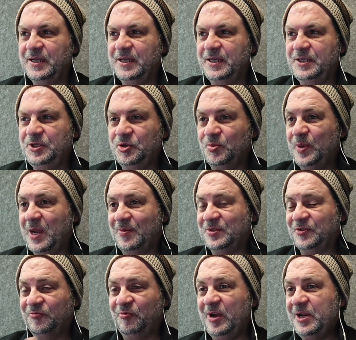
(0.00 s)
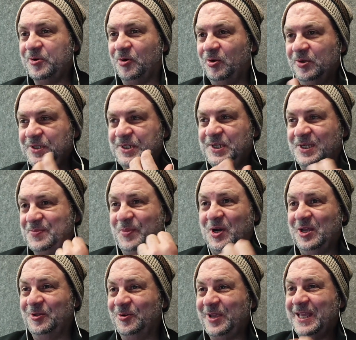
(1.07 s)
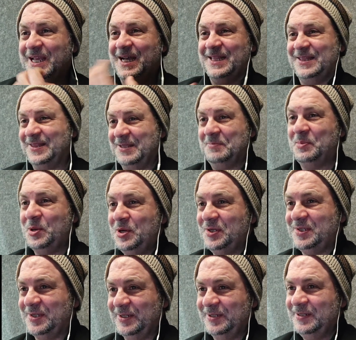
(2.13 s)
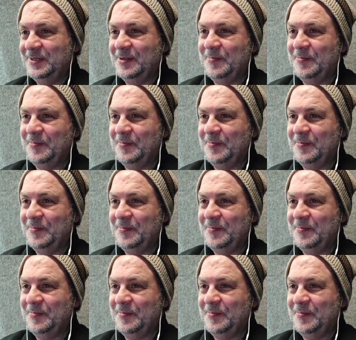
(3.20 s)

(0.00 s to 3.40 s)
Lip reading: you'll be able to recall it just by looking at the person